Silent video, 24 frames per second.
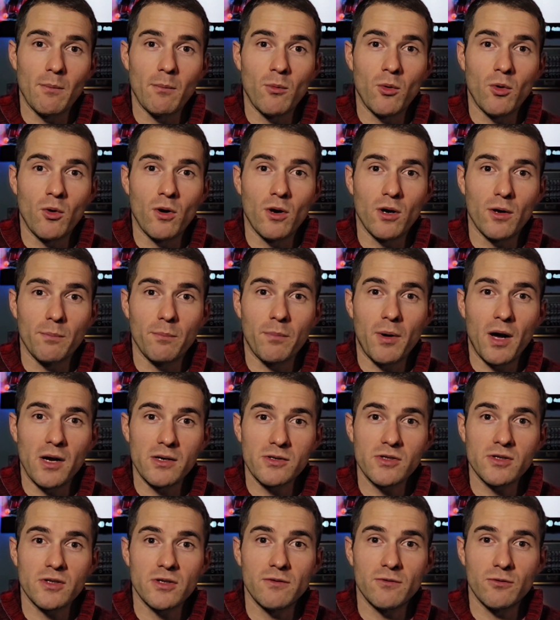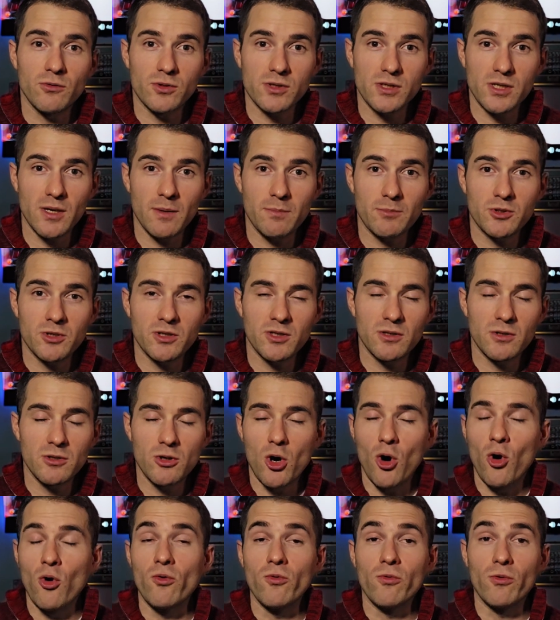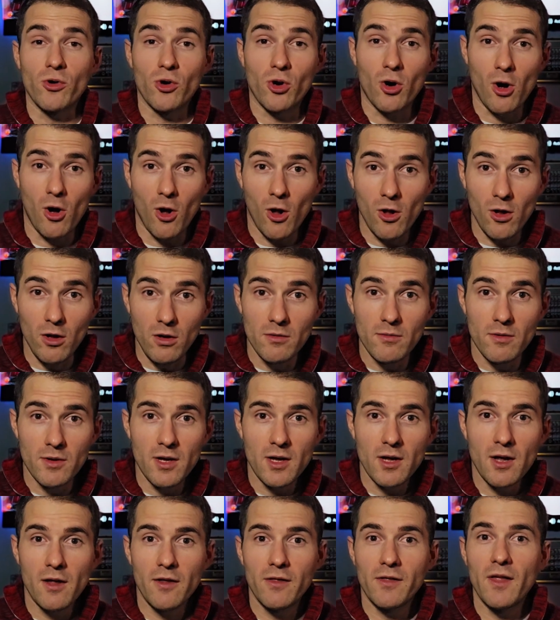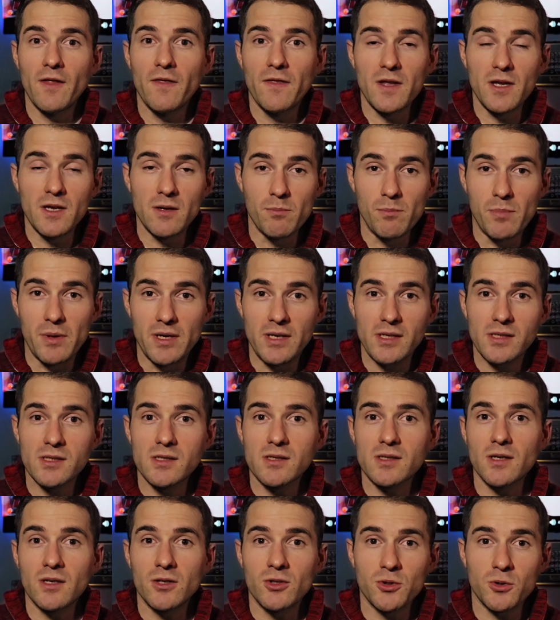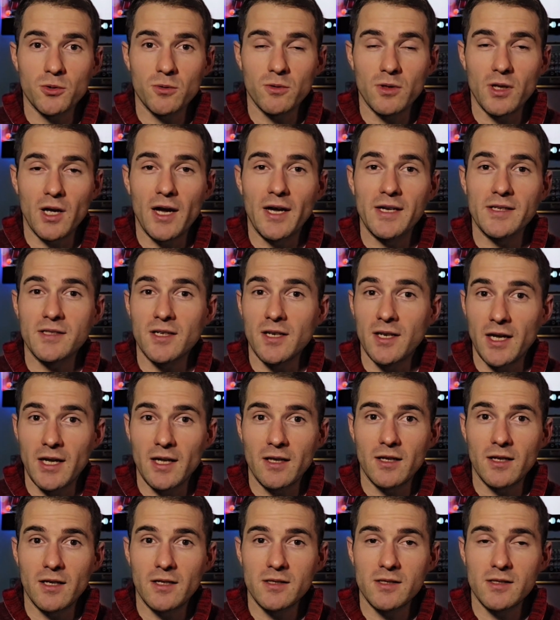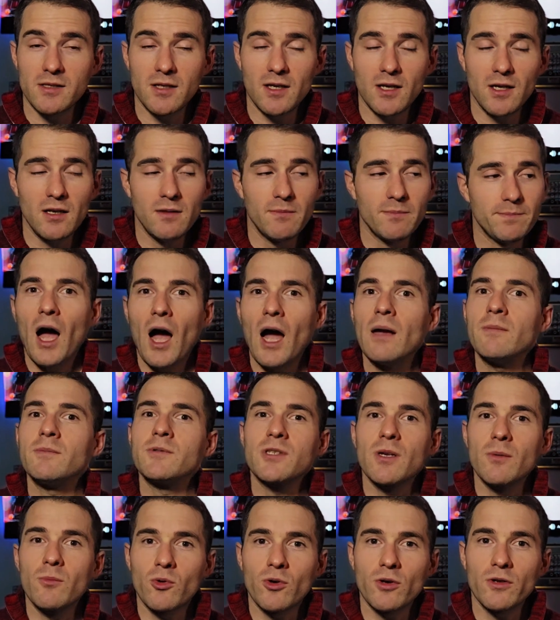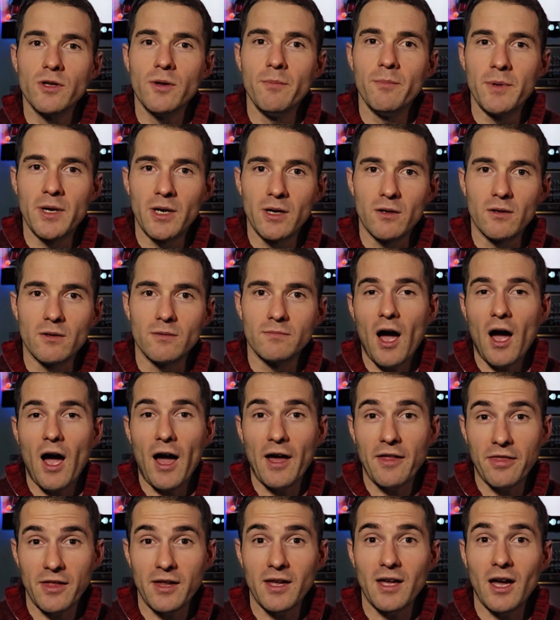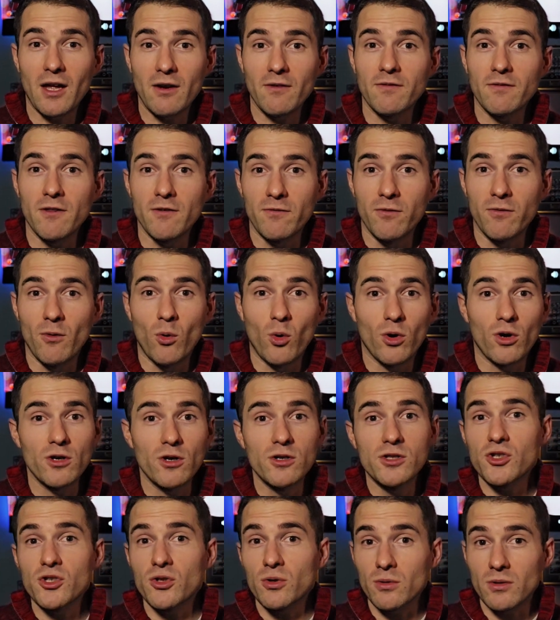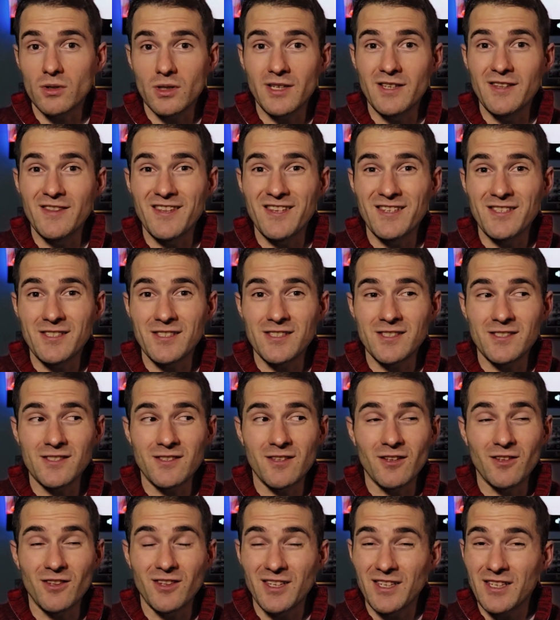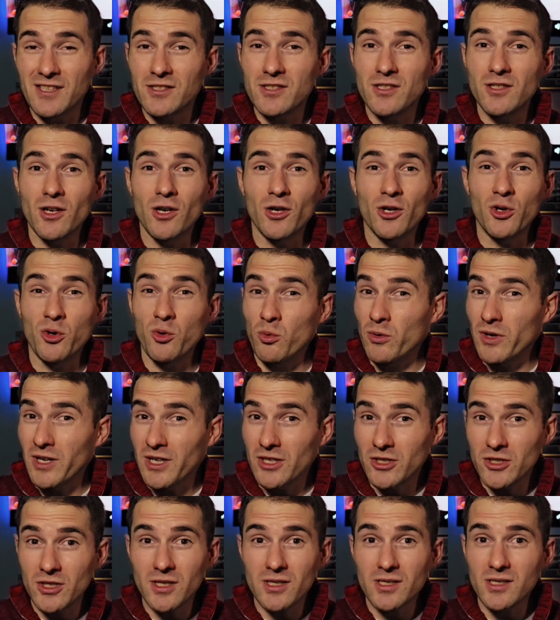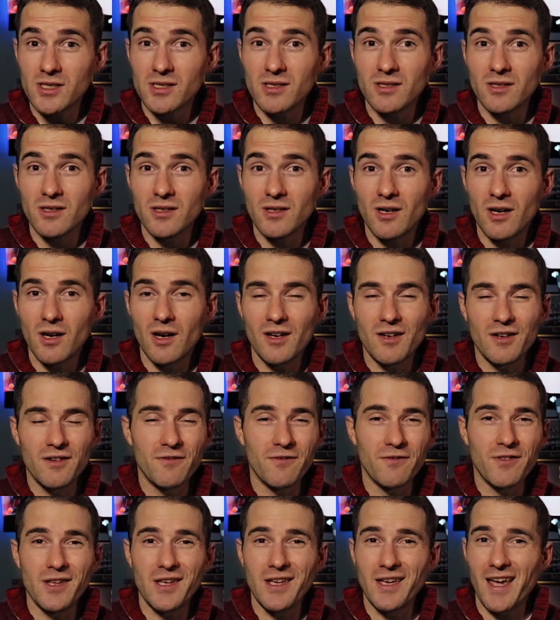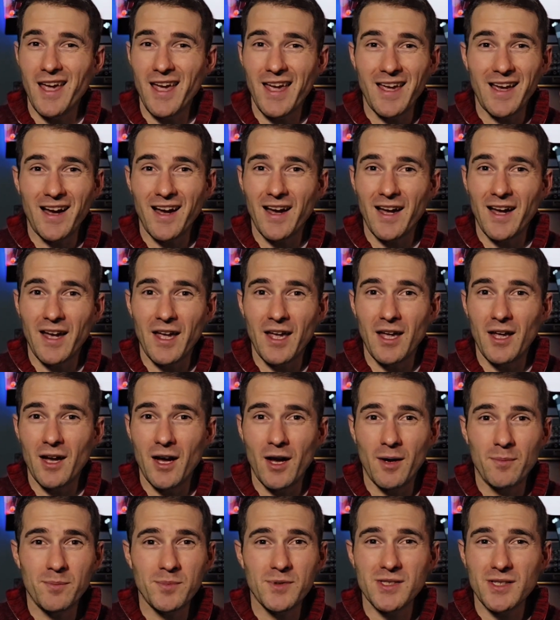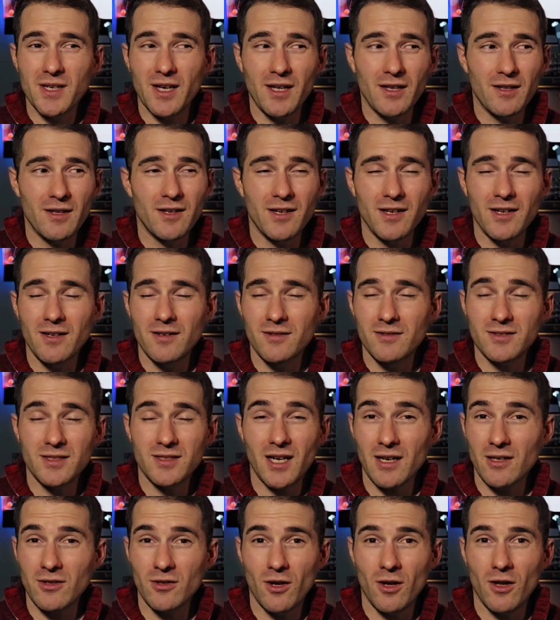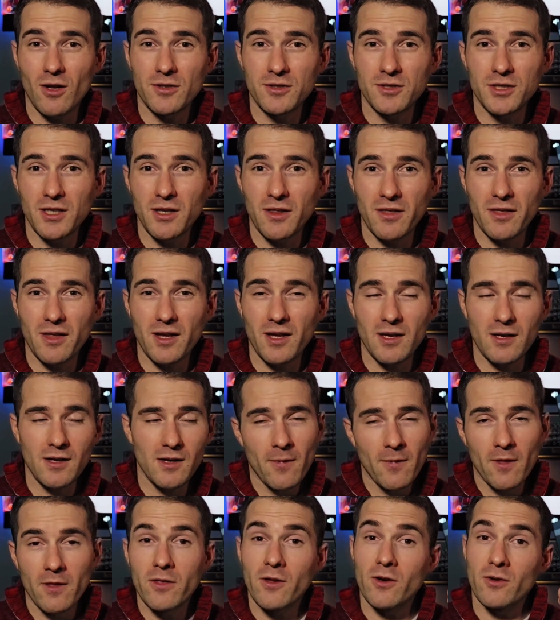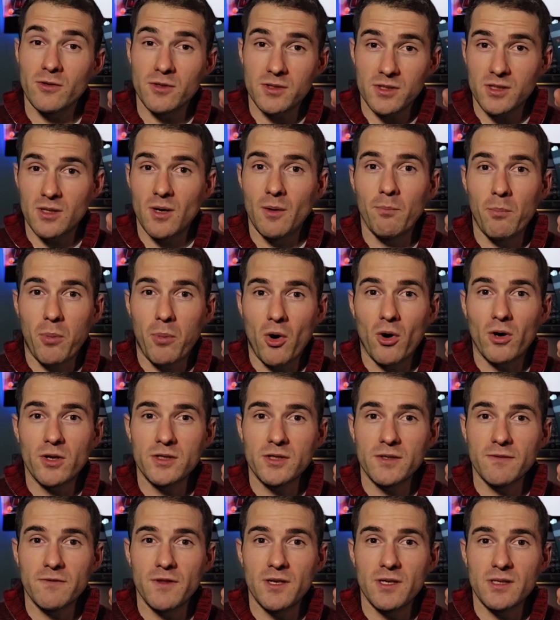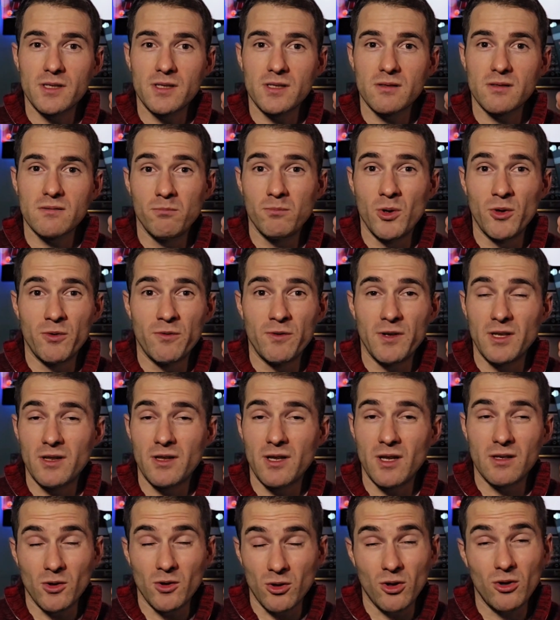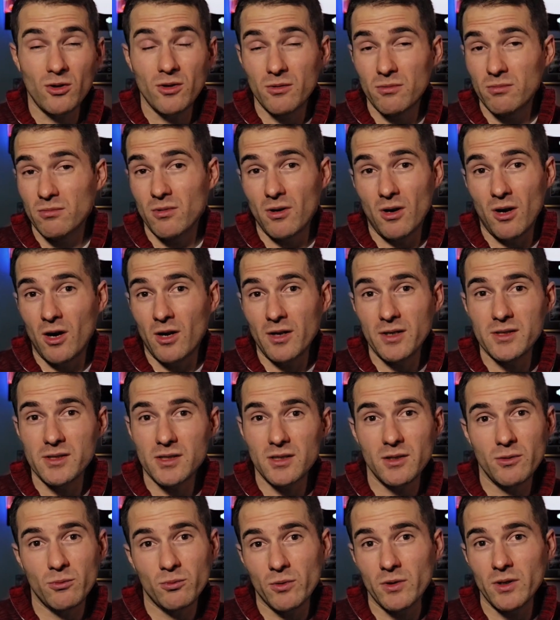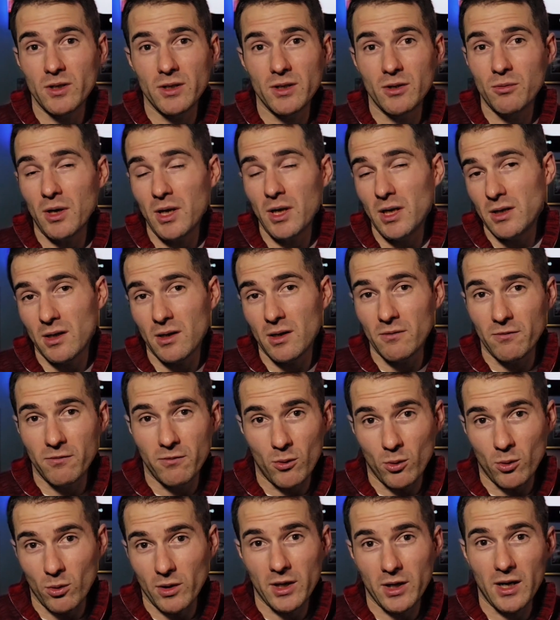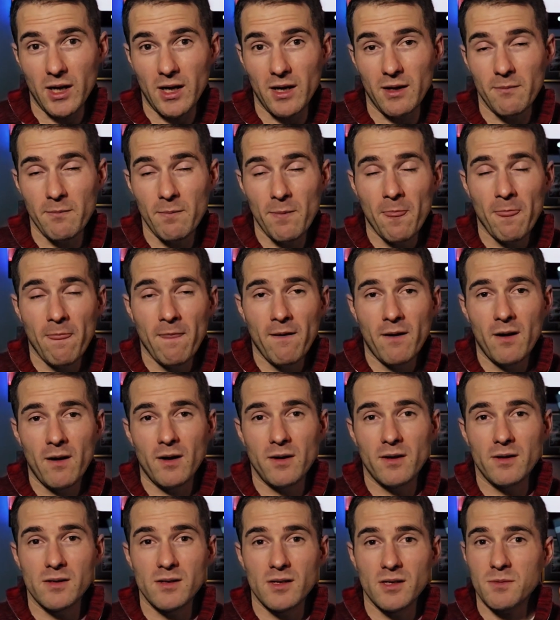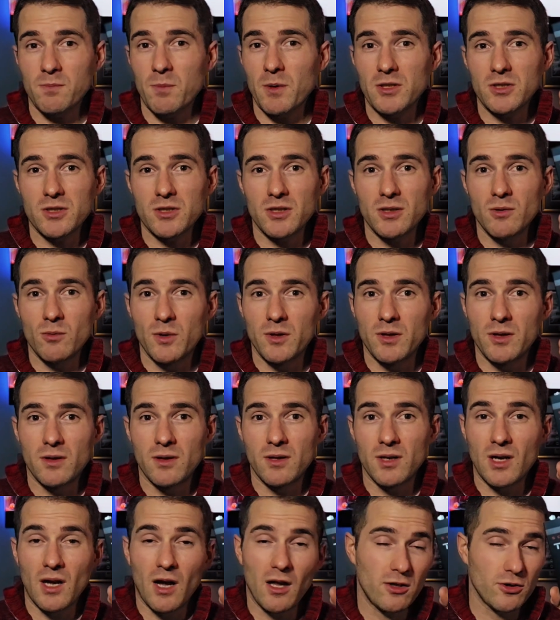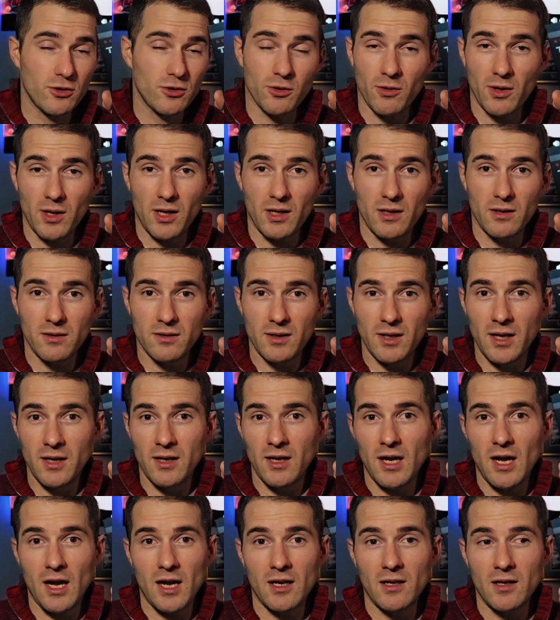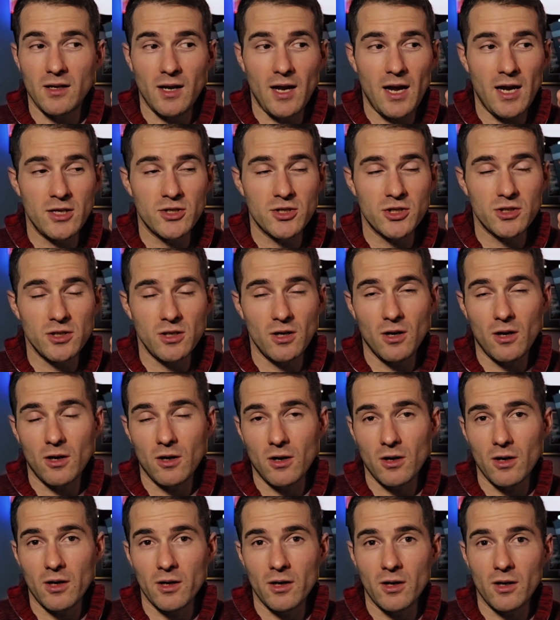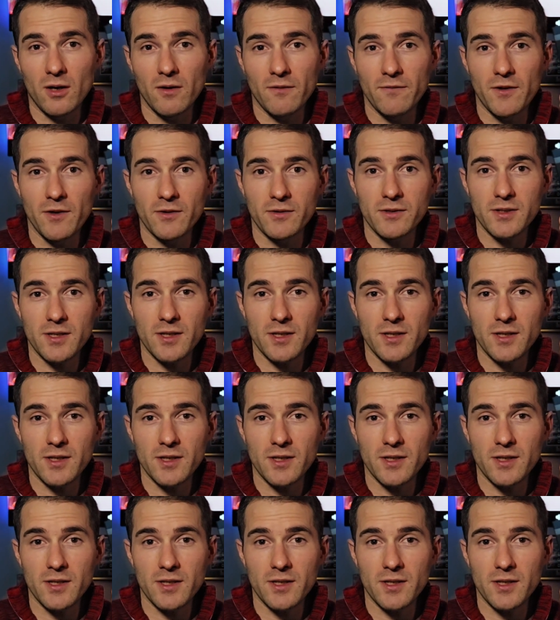more positive reception overall than The Abyss and True Lies and Aliens did. I'm somewhere in the middle. I think out of the four, certainly this is the least egregious of the AI upscaling technology thing. There are some parts of this movie that look honestly really great in 4K, especially with the color grade and HDR and all of those